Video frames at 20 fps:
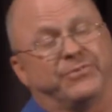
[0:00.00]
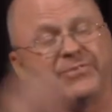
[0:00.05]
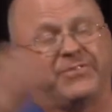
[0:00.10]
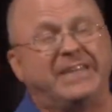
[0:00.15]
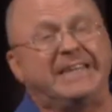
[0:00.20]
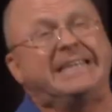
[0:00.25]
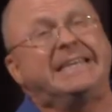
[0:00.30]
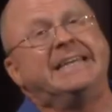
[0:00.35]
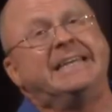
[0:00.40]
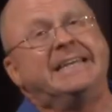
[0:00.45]

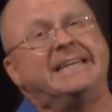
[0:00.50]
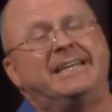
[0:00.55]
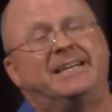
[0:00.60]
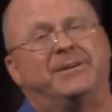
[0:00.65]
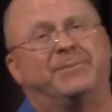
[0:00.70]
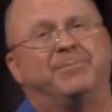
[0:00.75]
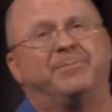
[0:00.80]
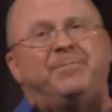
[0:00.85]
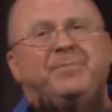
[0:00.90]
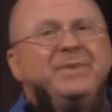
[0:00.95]
seeking
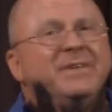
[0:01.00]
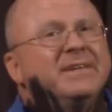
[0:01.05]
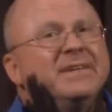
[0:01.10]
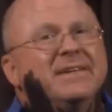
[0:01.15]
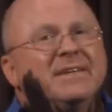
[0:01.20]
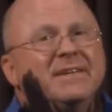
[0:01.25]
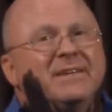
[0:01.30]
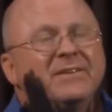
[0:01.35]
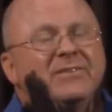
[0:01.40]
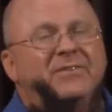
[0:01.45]
Him
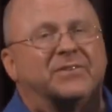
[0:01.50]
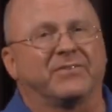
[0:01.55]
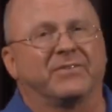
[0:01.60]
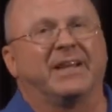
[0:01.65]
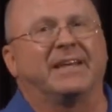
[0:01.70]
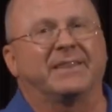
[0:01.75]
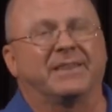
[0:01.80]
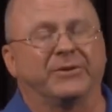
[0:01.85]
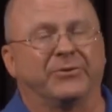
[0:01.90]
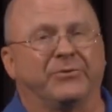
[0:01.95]
just
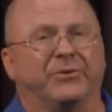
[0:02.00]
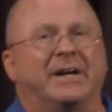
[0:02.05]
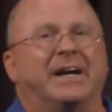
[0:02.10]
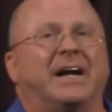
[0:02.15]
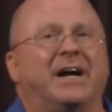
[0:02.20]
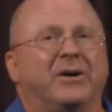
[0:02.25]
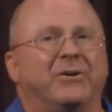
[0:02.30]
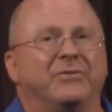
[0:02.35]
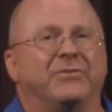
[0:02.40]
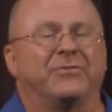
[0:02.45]
like the
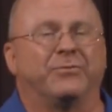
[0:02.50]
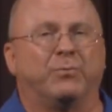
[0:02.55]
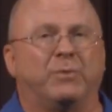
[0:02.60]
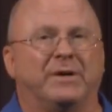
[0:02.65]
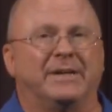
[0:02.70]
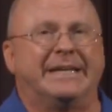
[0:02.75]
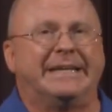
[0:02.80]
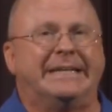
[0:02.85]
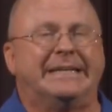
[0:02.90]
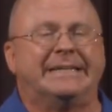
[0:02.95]
crowds
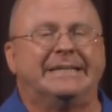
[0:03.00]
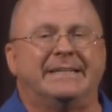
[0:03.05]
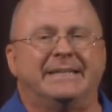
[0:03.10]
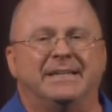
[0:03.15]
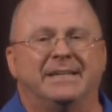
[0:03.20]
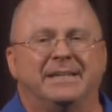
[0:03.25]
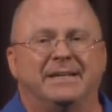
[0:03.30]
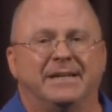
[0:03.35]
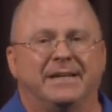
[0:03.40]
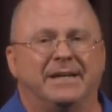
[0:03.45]
wanted
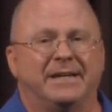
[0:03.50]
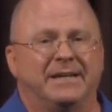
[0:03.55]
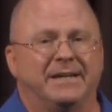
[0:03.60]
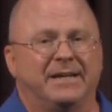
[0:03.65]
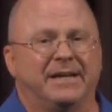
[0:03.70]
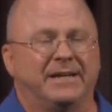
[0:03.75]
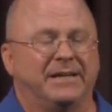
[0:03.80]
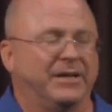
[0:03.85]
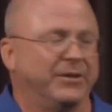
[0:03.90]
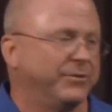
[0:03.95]

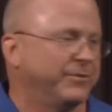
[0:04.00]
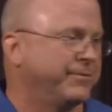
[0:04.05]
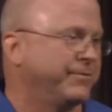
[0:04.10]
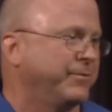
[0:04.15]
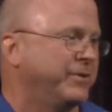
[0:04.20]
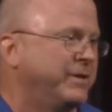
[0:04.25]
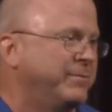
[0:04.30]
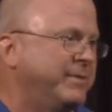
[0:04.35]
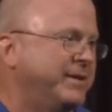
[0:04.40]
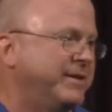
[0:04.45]
another
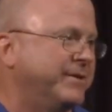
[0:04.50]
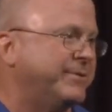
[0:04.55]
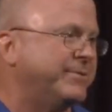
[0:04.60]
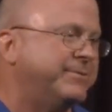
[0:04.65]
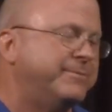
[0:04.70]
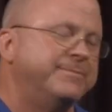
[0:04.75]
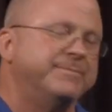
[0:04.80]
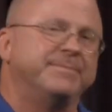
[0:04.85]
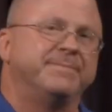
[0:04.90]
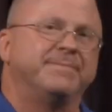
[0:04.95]
free meal.